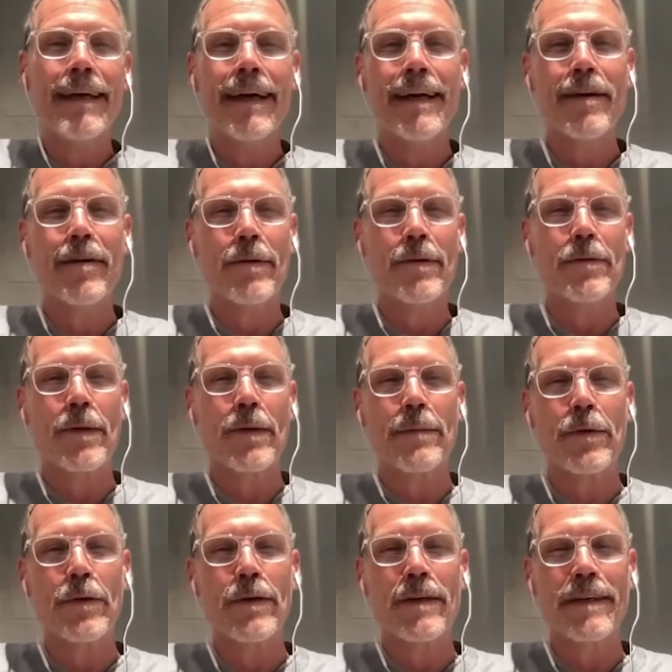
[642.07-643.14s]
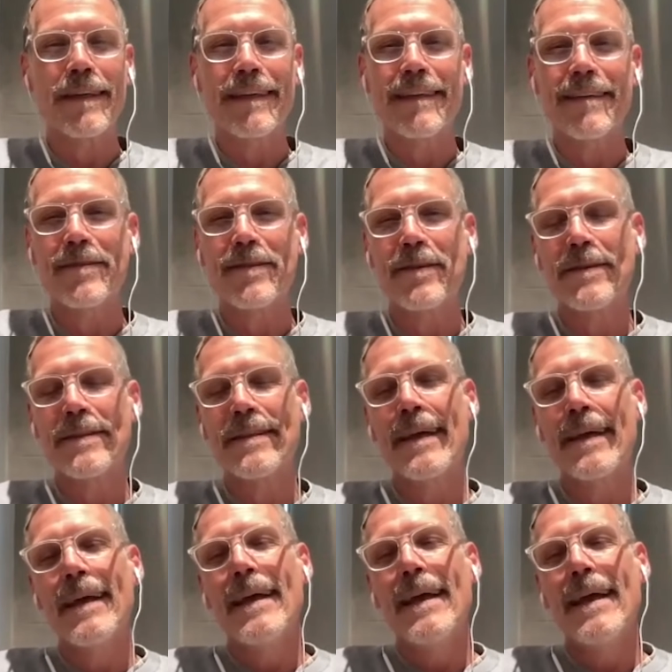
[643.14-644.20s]
I always want more, so
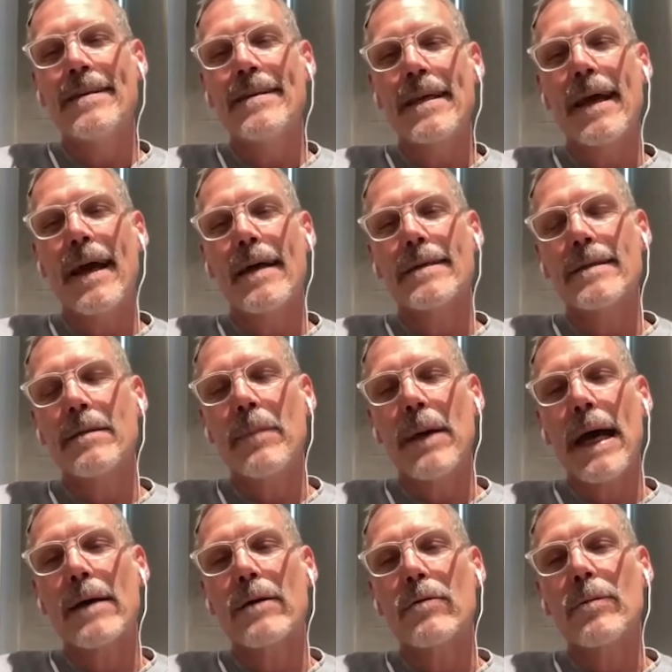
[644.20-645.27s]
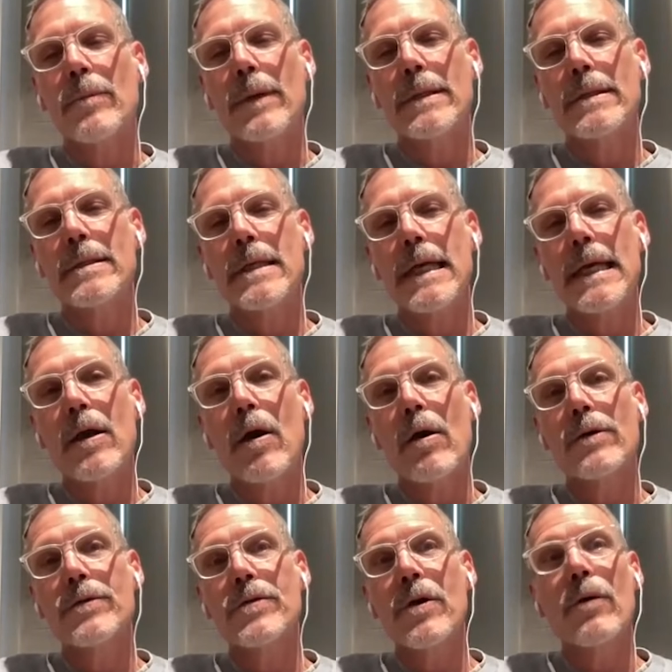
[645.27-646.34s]
it's a constant battle. But it
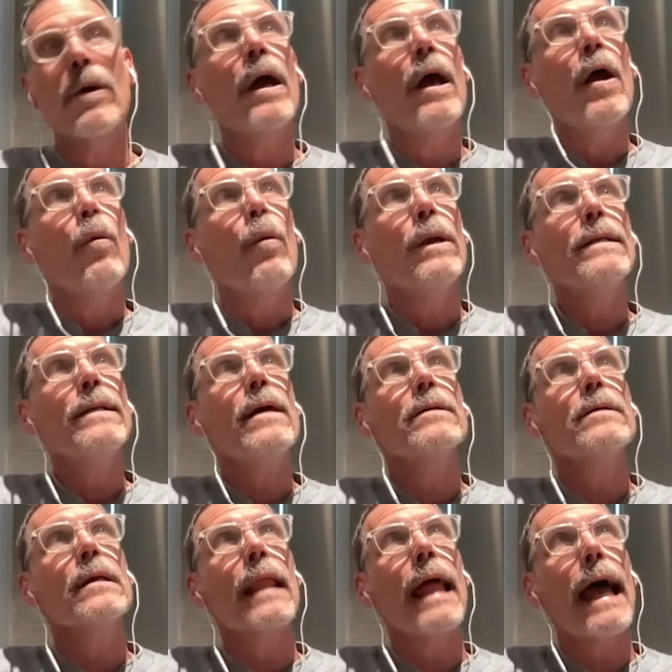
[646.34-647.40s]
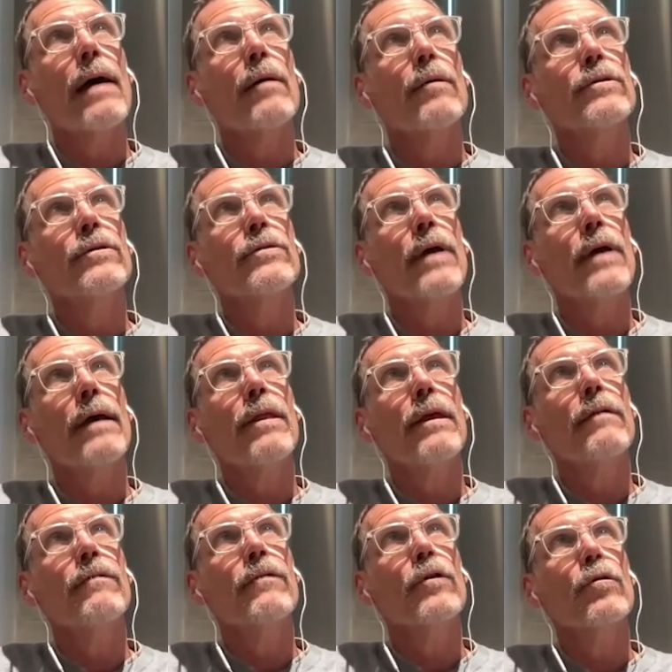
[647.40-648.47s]
also, what it does allow is, I
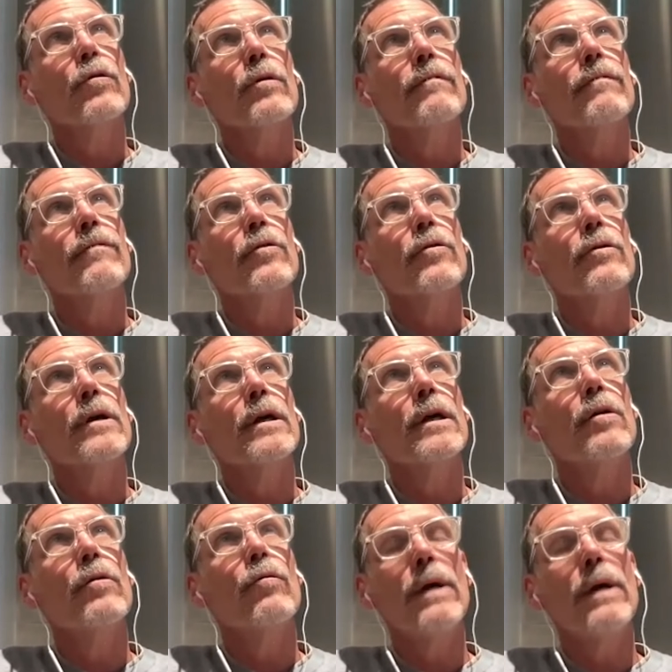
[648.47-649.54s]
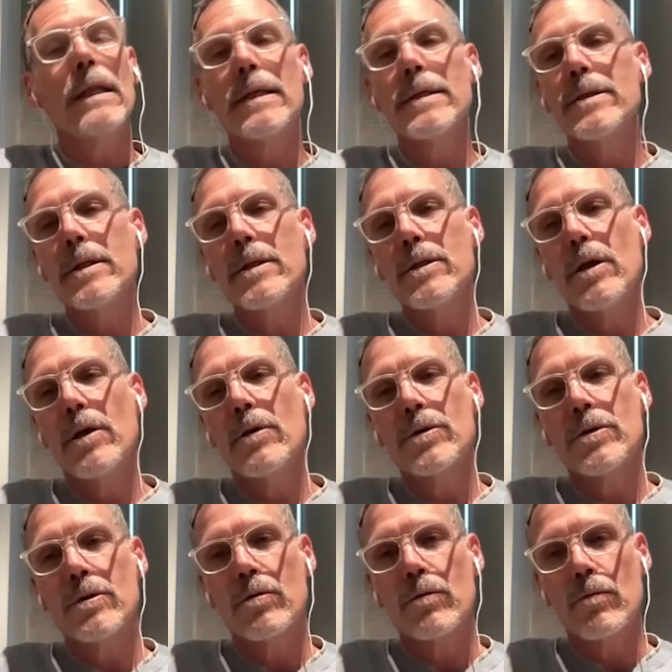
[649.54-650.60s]
think, for realistic
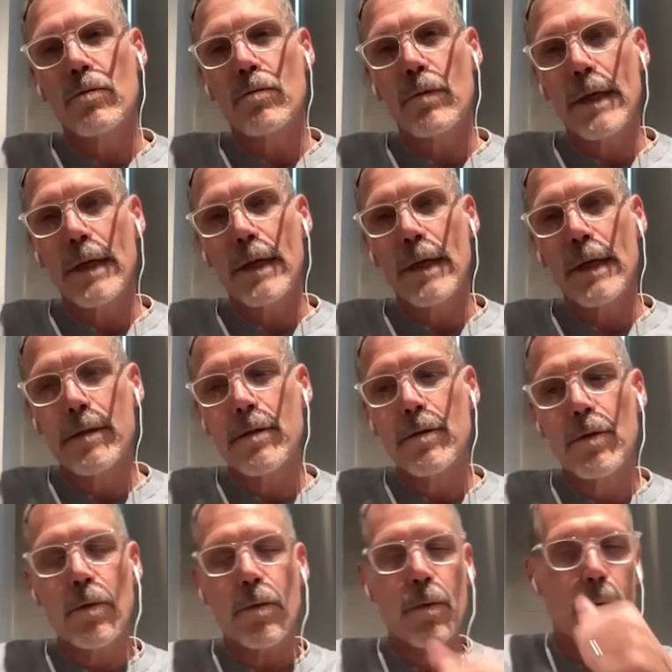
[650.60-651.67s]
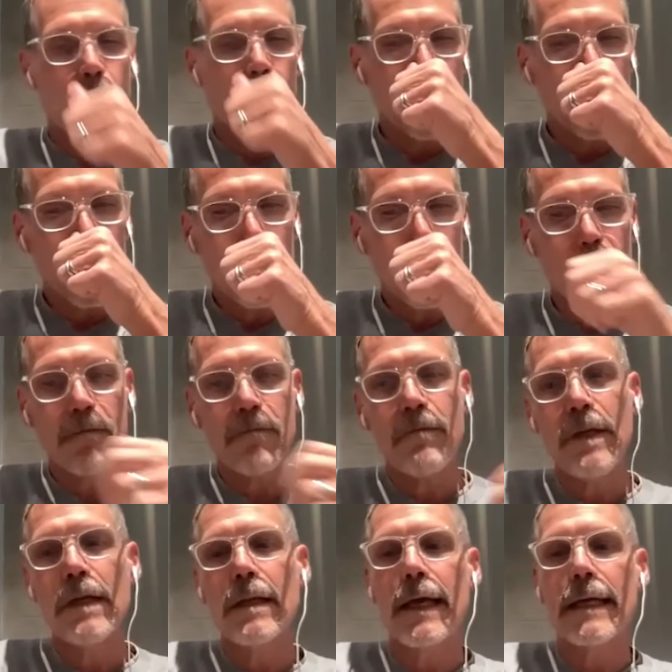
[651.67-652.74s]
shows to
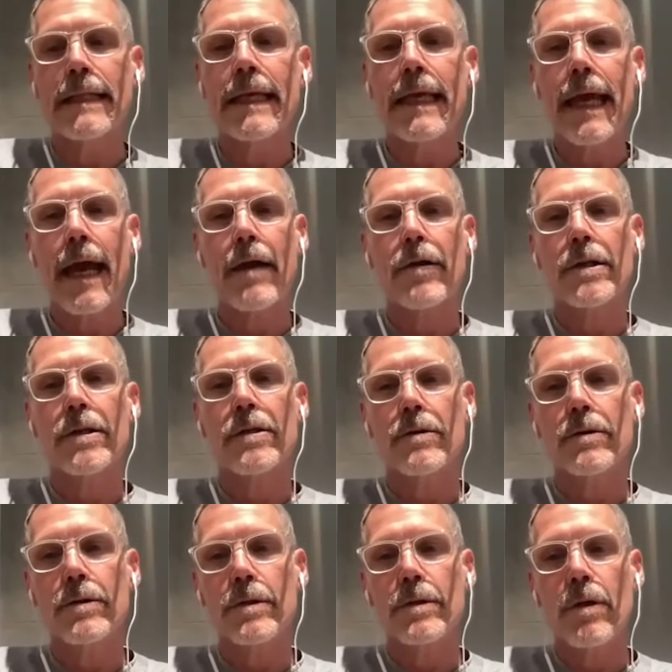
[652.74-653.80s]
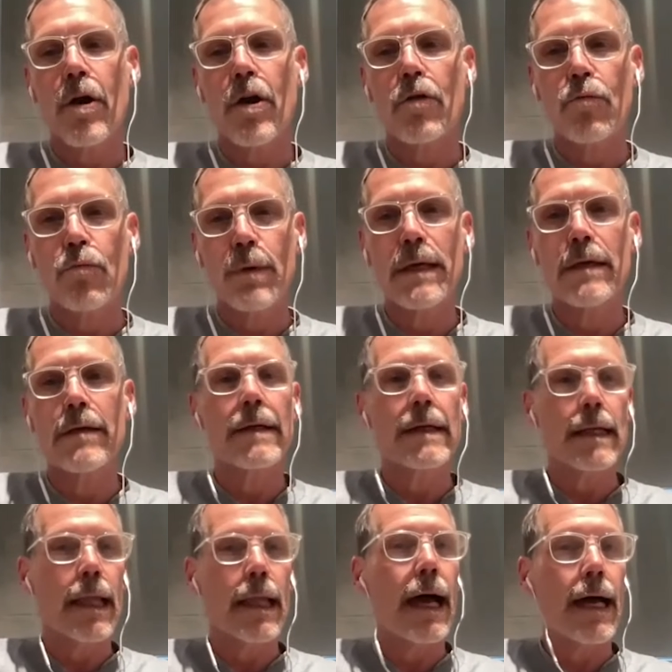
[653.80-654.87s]
feel like the characters are real and
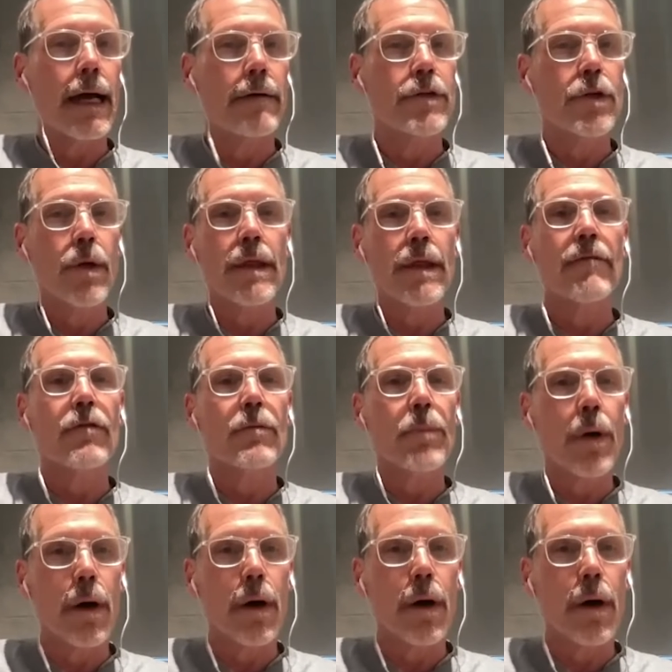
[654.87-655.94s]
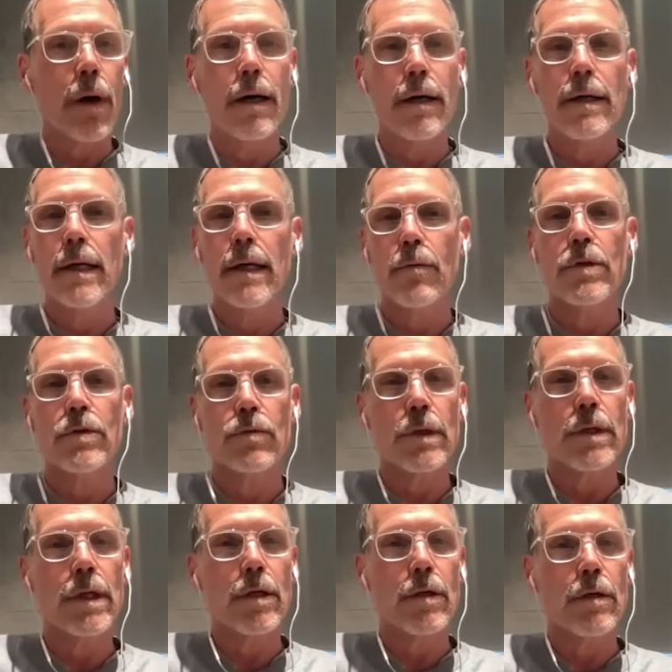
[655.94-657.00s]
alive. So I think for Paw, it was
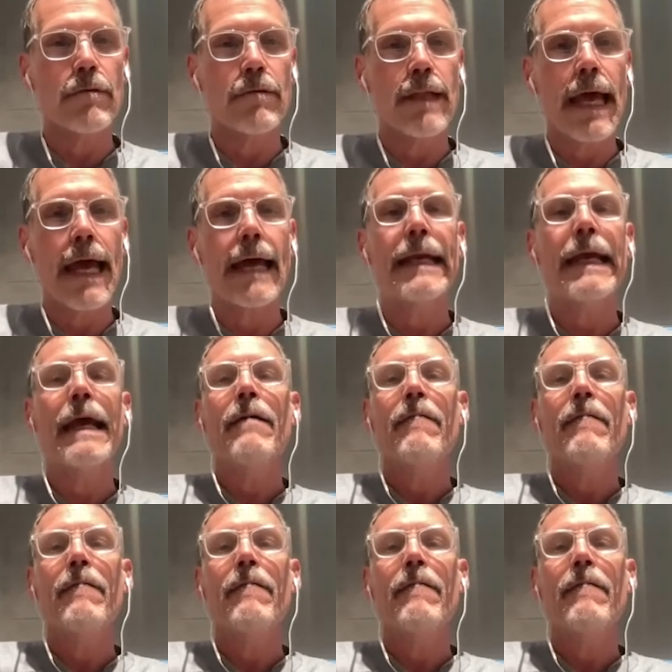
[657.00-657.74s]
really good for that.